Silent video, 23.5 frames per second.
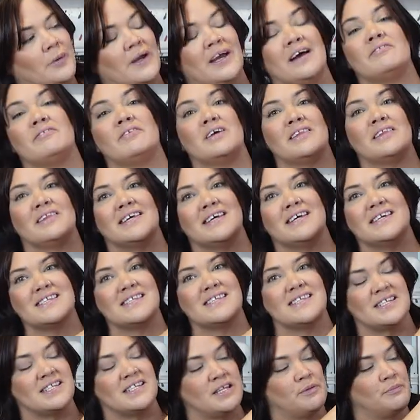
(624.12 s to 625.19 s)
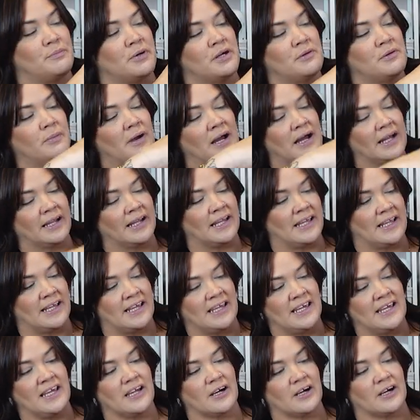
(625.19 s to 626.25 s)
have this zippered pocket
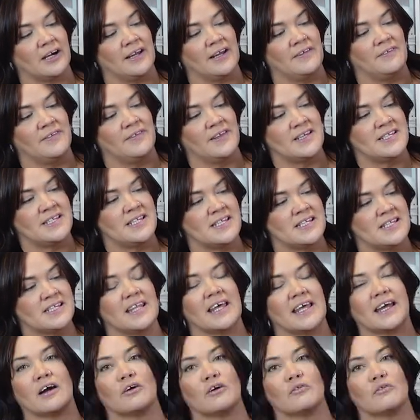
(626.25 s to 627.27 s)
here. And this is like